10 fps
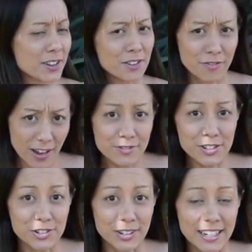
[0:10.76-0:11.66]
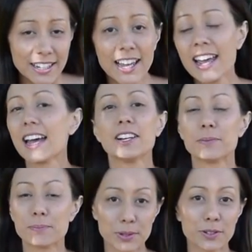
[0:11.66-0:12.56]
your favourite drink, and
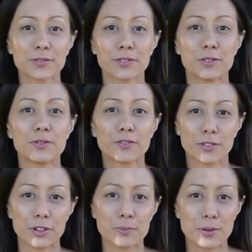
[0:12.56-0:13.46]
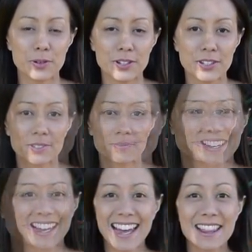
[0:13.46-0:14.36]
your beautiful food board.
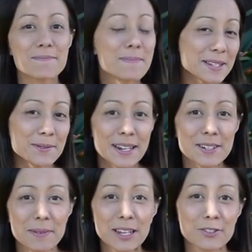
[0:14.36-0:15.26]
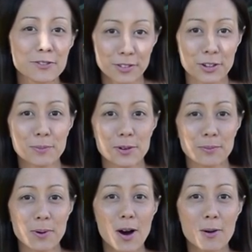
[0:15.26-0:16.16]
And the best way to make your food board
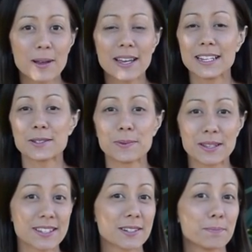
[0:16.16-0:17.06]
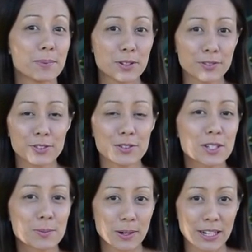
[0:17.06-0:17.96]
pop is with some beautiful
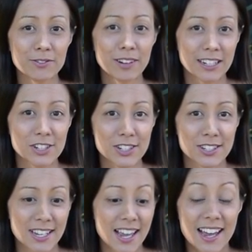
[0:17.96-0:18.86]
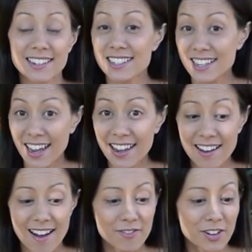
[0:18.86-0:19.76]
spring relishes. And today
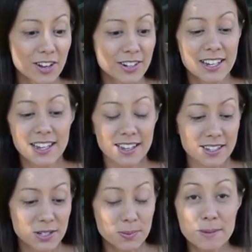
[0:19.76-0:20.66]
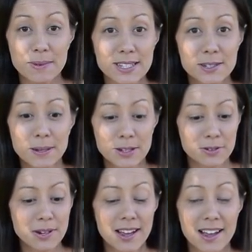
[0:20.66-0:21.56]
I've got a sweet mustard
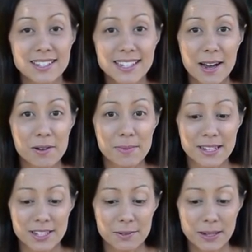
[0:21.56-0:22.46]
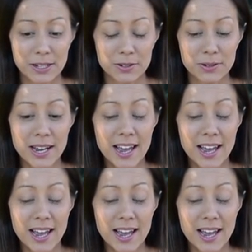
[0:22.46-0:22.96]
pickle, a sour mustard pickle,